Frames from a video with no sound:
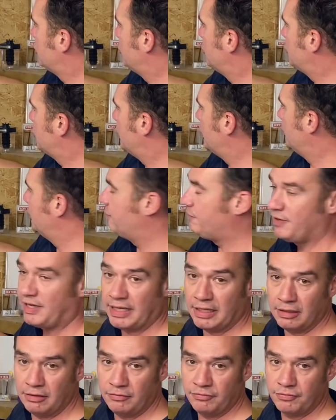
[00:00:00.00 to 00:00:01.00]
zone
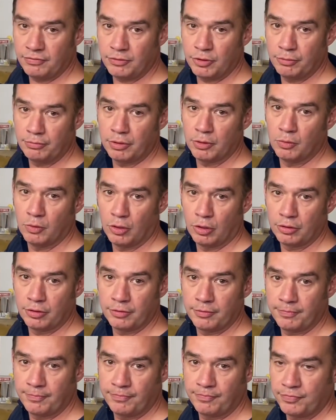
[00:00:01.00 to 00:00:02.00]
valve number one
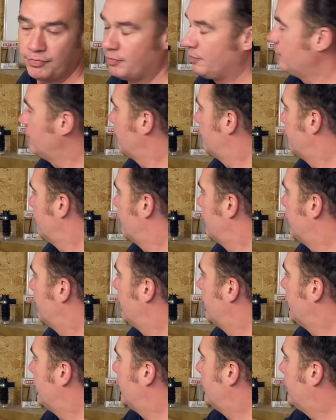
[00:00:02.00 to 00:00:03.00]

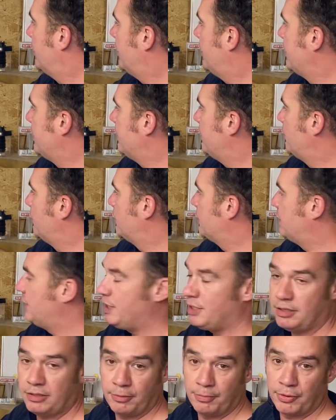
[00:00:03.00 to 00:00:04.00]
and it would
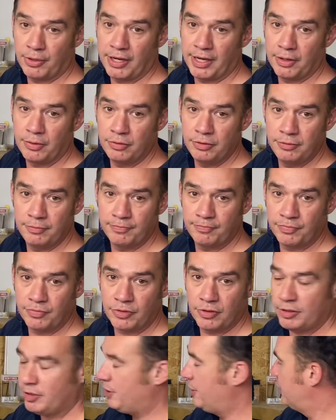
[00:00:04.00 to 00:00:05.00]
hit the brown
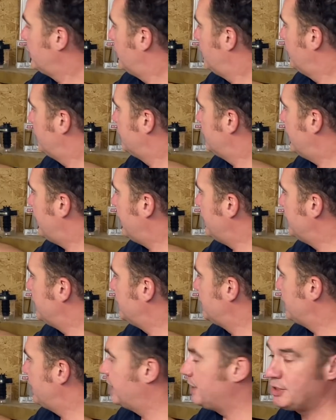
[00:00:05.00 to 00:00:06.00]
and it would
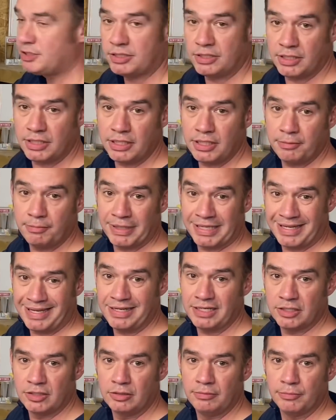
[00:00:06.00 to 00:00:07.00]
energize the
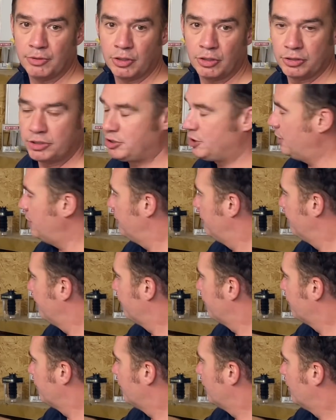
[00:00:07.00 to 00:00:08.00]
mechanical motor,
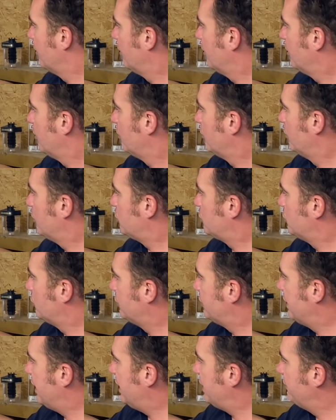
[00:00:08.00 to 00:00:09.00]
which would
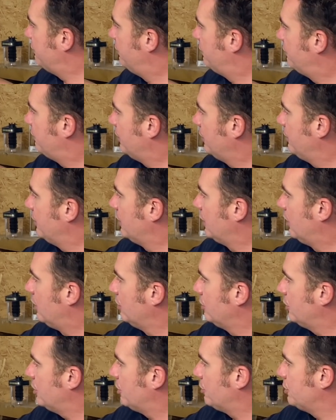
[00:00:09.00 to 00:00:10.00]
then, if we follow it
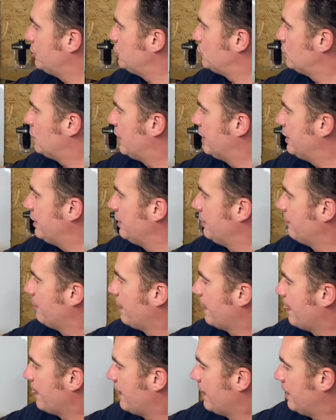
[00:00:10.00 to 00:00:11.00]
along the orange wire,
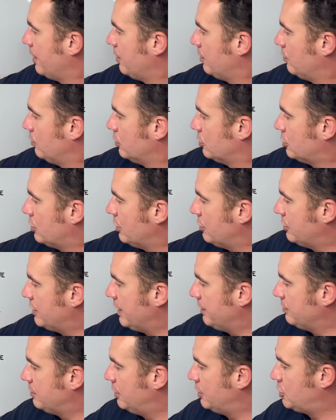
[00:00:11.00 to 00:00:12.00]
would go
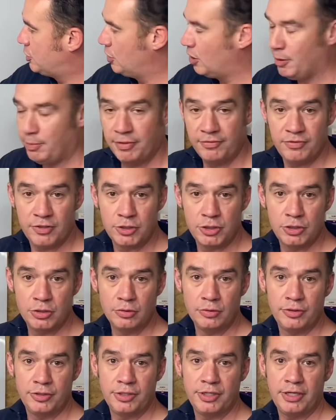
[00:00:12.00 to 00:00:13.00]
down to the top of the
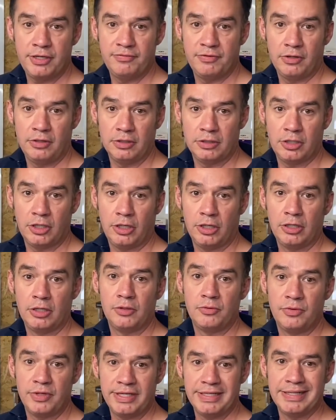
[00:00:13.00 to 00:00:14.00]
230 volt coil on
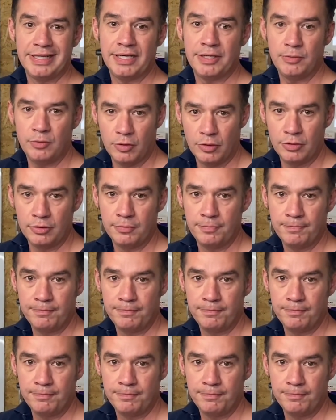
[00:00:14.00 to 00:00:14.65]
relay one,